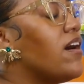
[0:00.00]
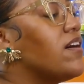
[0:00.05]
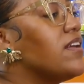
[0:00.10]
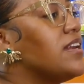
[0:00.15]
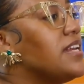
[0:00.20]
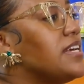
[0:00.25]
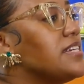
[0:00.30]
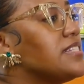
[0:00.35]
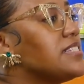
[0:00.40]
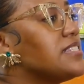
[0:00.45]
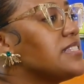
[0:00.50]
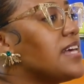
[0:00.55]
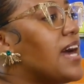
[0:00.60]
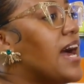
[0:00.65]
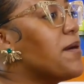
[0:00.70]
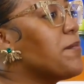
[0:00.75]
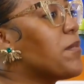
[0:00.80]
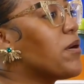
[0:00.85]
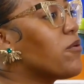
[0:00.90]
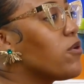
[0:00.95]
unless
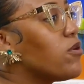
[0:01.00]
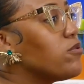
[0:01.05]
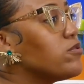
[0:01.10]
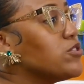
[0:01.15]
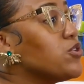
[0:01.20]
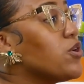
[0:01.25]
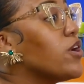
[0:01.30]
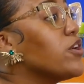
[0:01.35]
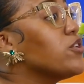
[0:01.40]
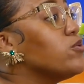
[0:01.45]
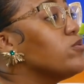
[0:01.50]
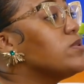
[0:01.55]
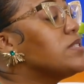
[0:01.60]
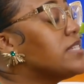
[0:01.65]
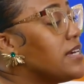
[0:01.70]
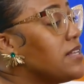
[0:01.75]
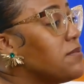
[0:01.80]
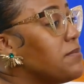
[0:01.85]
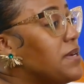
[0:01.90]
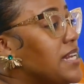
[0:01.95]
I'm around you or you
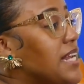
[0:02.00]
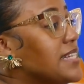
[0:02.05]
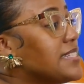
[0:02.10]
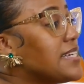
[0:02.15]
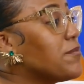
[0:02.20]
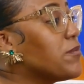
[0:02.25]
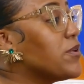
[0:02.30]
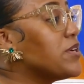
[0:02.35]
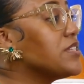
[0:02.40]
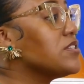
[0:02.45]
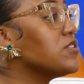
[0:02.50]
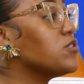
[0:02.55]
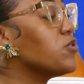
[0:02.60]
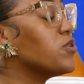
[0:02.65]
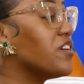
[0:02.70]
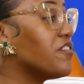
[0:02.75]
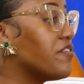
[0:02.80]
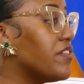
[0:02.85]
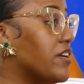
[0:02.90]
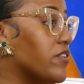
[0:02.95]
tell me, that I'm going to know
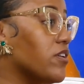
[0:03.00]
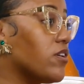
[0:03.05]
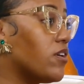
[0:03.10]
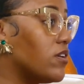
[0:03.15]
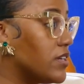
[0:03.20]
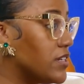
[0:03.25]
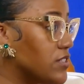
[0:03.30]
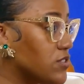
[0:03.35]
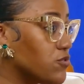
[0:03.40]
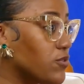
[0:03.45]
your favorite color is